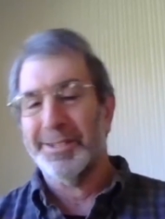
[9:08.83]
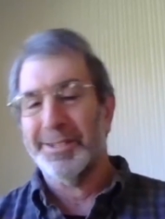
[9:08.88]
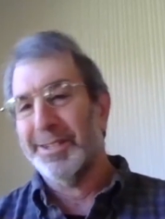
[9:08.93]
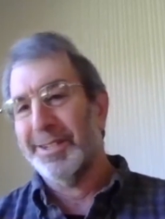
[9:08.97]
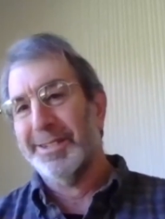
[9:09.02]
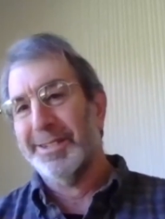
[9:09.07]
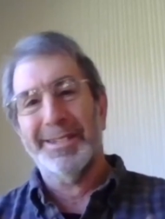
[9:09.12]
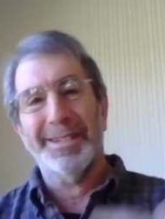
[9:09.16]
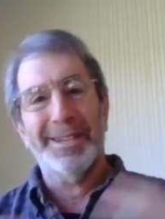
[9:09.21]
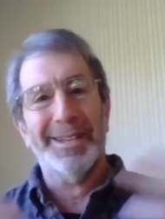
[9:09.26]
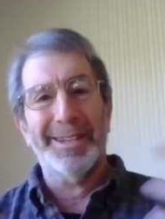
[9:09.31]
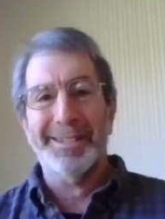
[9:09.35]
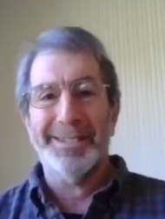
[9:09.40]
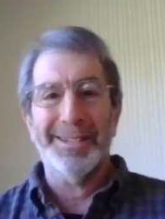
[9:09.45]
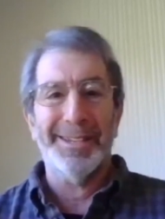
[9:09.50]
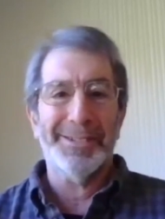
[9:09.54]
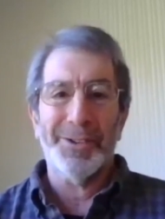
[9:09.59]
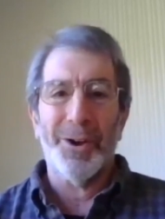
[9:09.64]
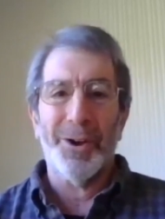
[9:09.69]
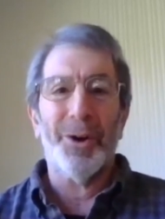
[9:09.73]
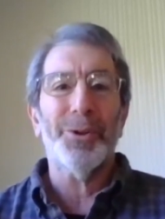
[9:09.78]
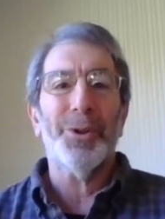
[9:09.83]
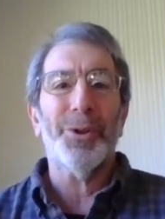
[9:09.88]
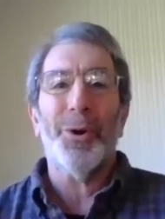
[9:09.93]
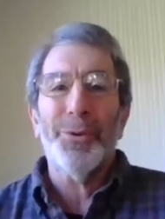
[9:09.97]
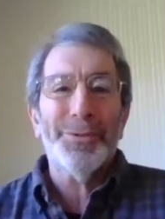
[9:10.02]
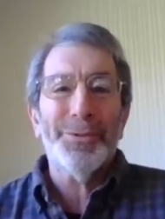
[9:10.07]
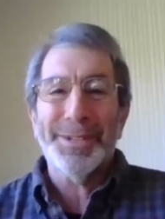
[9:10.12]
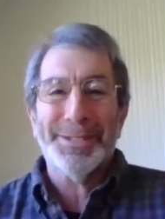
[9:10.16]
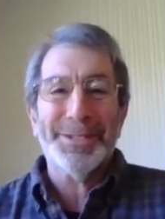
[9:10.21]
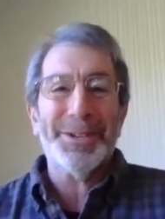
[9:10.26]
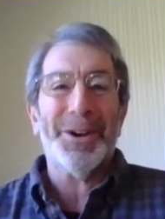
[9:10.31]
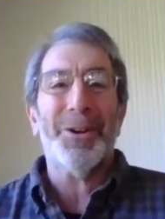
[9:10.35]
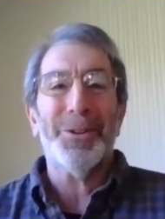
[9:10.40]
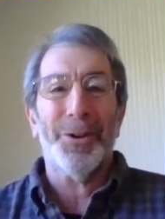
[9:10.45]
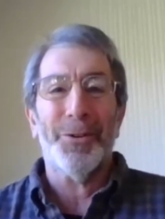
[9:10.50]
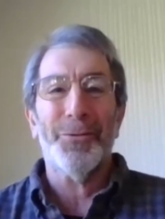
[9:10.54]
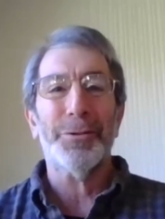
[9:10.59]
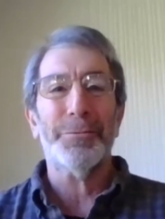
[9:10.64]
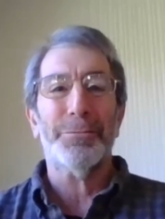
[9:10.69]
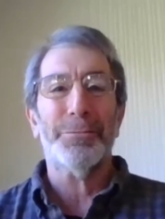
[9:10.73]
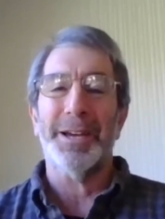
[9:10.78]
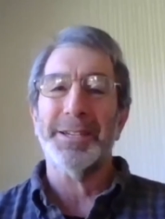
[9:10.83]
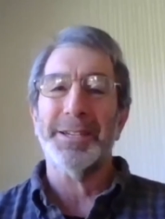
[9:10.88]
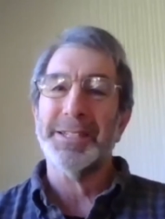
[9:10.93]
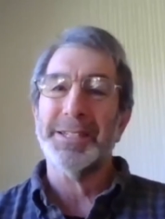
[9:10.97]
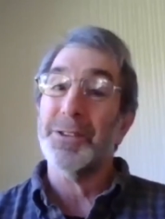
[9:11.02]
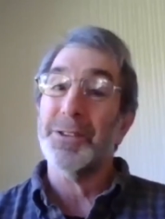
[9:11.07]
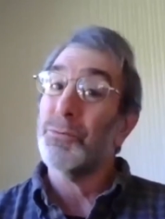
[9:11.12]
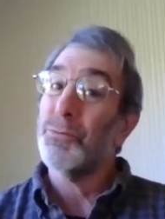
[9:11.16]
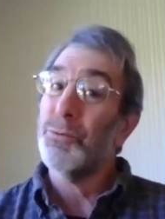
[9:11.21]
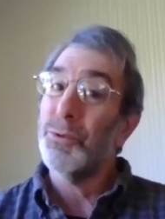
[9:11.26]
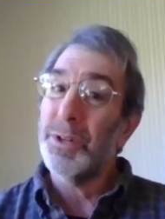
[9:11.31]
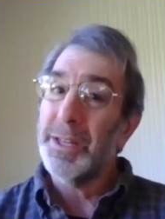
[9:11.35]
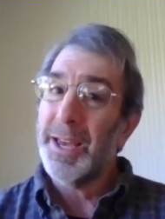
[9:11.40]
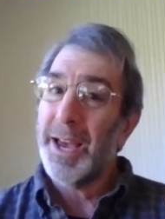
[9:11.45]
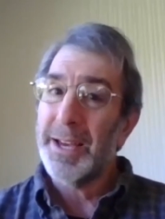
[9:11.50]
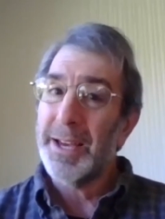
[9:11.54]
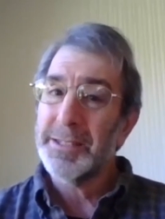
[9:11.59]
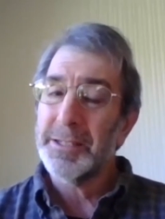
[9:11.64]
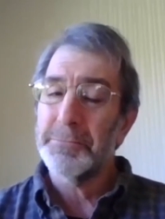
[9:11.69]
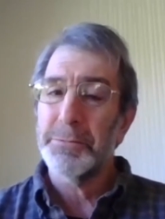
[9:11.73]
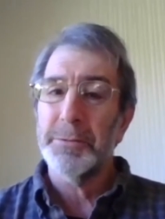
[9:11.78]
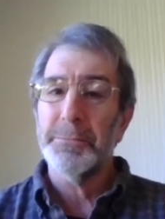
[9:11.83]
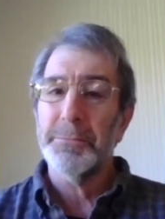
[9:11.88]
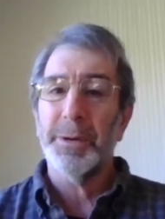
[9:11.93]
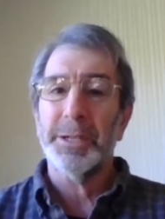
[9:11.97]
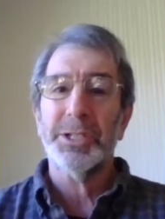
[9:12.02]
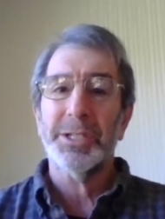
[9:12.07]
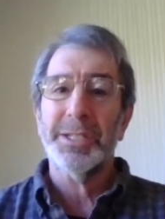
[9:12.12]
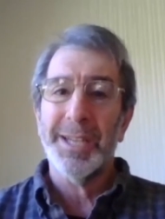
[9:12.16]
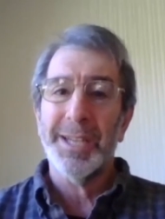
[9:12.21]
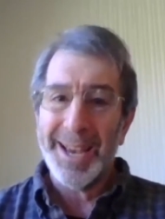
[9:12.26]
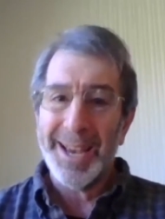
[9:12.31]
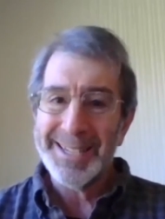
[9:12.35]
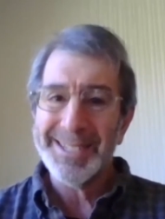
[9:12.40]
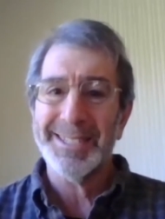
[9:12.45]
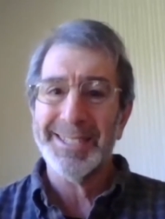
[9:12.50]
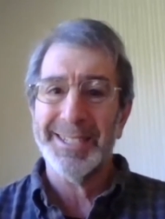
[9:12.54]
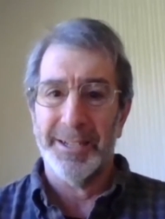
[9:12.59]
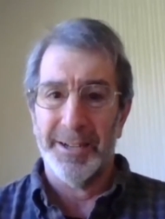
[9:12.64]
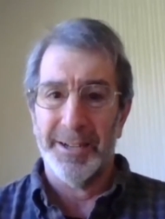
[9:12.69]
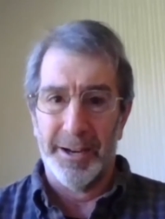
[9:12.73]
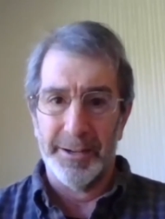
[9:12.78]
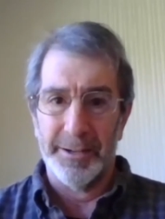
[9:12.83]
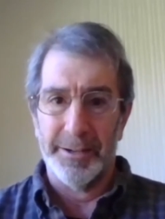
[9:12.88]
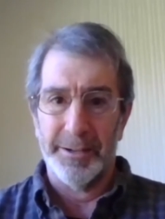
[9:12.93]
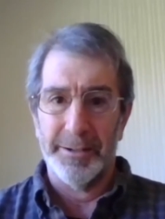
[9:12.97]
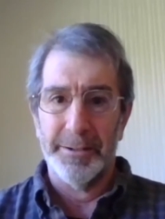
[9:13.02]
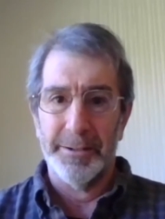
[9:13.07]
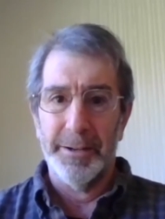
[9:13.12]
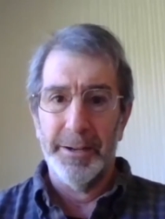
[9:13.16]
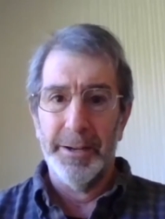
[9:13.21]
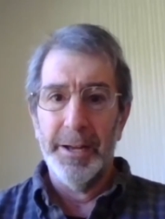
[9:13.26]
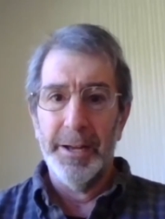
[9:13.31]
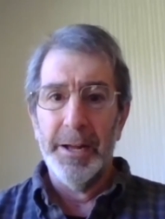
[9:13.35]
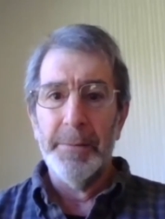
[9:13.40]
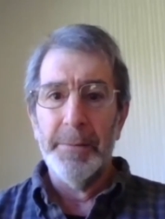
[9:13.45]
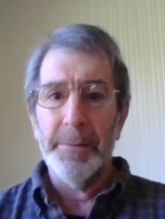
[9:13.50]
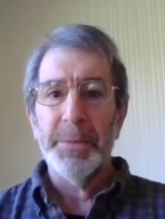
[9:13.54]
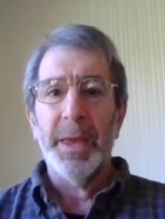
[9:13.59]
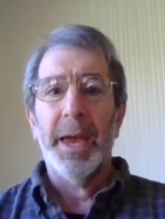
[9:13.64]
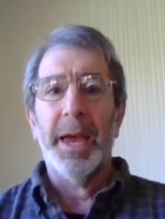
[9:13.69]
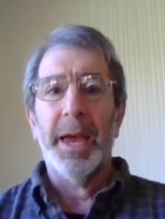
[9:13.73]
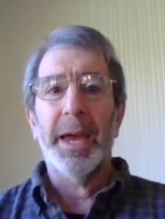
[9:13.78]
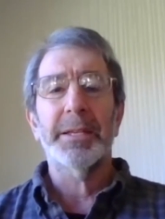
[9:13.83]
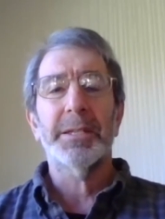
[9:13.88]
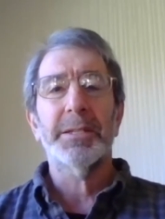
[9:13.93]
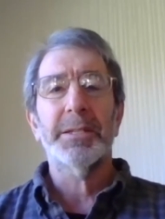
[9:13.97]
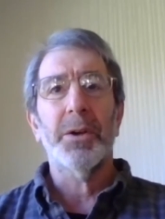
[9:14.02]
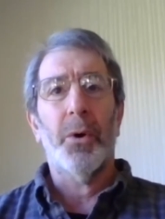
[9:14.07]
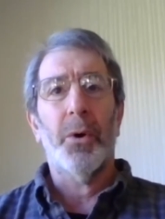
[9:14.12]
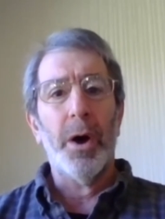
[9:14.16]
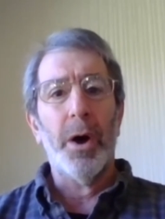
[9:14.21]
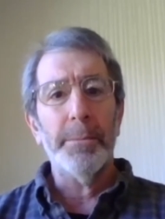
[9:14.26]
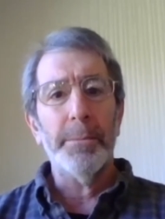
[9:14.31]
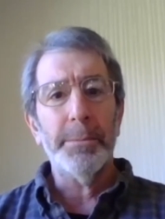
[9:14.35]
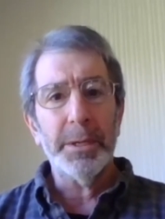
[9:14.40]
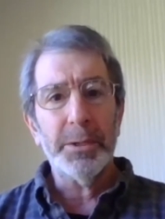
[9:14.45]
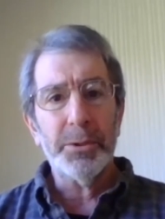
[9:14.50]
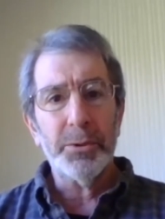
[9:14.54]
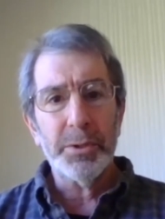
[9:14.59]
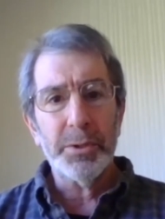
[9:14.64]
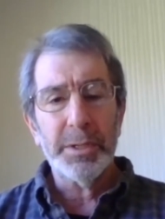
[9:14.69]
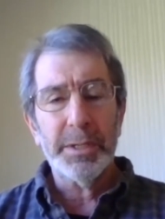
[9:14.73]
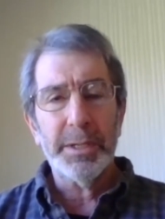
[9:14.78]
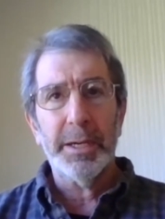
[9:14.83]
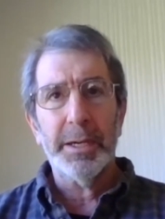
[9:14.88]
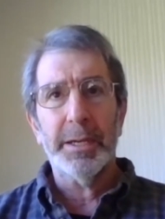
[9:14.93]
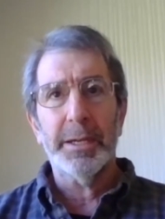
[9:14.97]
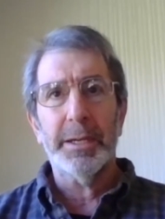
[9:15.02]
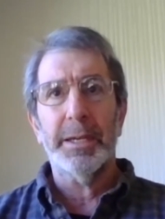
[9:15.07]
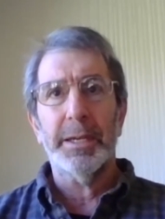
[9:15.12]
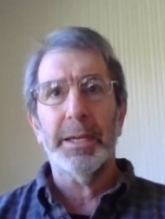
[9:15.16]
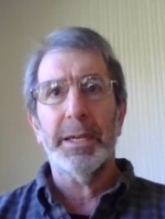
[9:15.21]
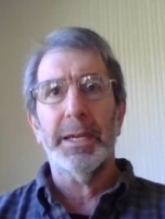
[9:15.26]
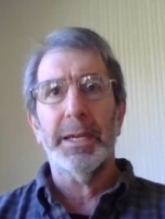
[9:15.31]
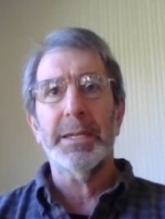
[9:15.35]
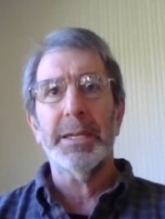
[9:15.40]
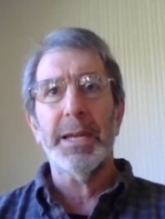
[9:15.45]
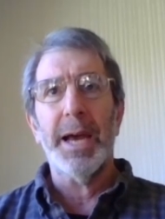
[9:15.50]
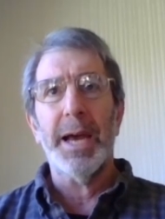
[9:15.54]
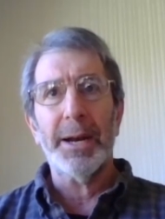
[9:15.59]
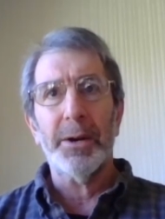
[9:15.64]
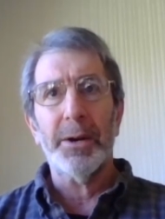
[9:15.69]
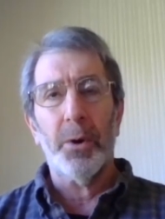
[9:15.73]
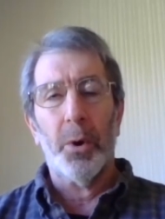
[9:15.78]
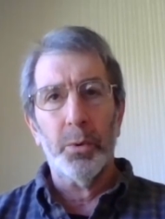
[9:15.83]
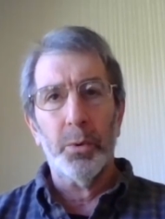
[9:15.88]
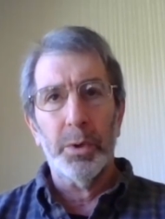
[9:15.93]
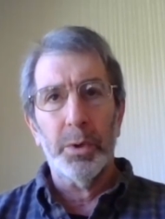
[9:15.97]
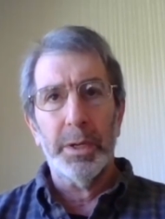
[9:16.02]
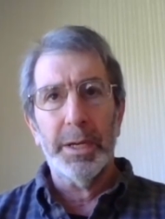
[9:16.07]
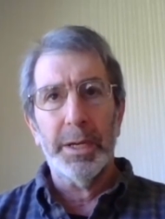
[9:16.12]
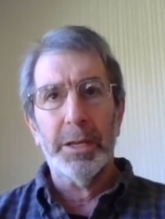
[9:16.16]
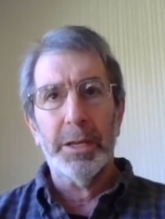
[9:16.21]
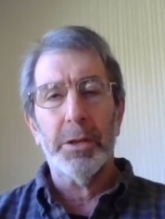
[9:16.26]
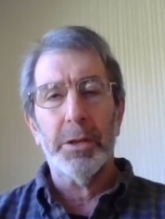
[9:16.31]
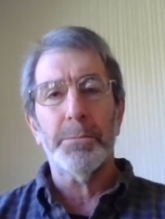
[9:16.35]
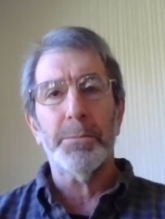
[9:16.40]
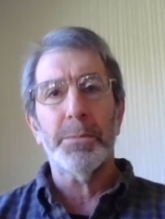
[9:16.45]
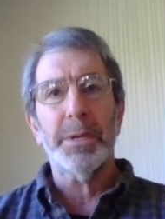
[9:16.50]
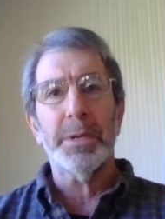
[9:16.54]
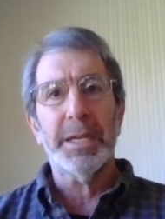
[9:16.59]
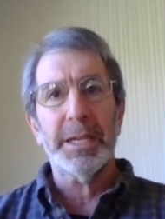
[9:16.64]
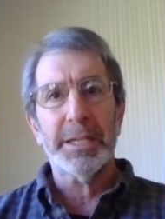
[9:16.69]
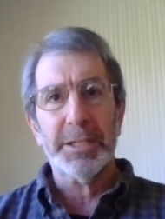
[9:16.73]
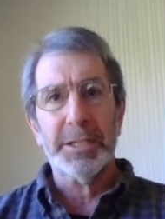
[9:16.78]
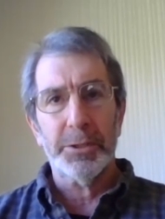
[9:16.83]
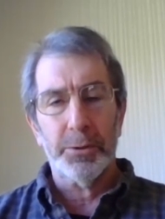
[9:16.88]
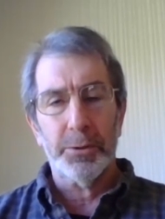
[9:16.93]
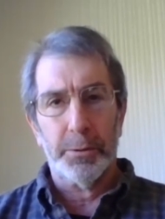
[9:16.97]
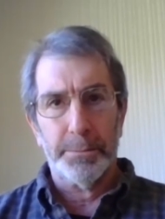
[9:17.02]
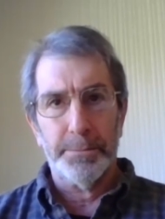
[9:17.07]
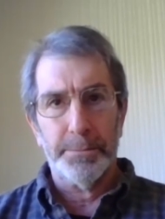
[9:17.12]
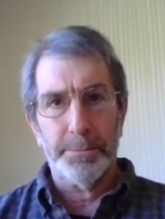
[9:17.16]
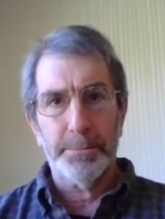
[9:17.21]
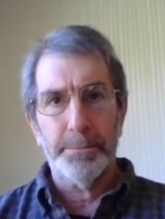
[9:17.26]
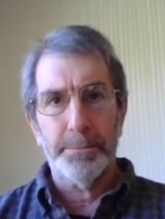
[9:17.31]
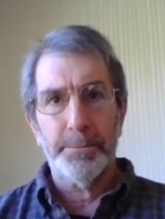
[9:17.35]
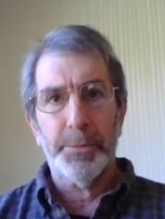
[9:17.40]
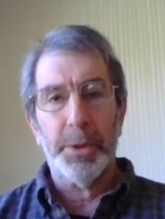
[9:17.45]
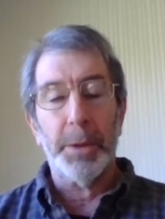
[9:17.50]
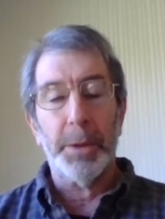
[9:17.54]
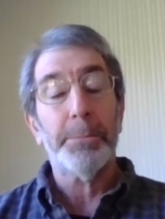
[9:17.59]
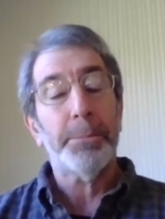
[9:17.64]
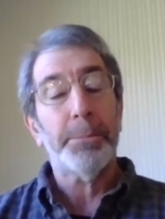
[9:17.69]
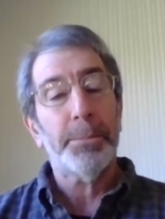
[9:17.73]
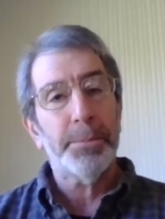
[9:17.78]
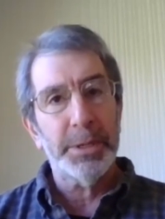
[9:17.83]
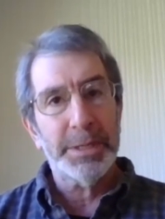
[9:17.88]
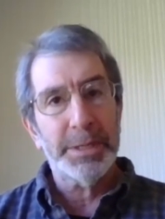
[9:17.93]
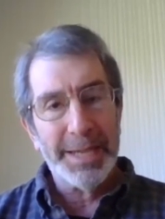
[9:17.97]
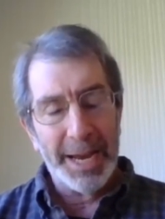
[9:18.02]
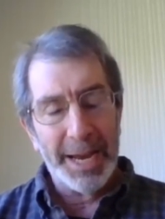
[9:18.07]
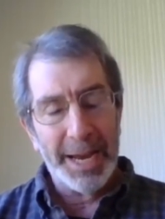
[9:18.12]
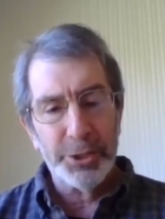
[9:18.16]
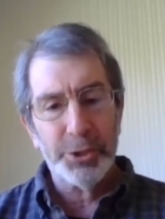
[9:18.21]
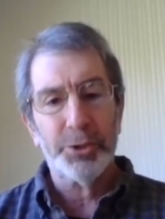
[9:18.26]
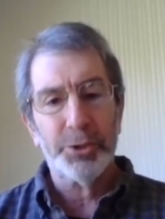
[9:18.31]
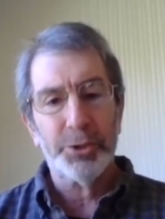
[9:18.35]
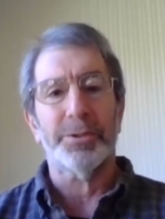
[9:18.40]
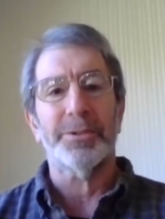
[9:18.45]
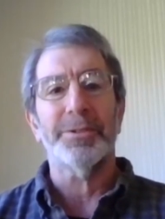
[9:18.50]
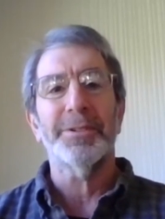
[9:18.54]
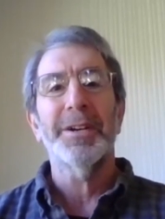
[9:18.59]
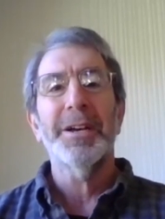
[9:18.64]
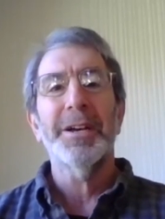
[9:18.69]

It's all over the place, and there really hasn't been much testing on it. And so I'm interested in not only the potential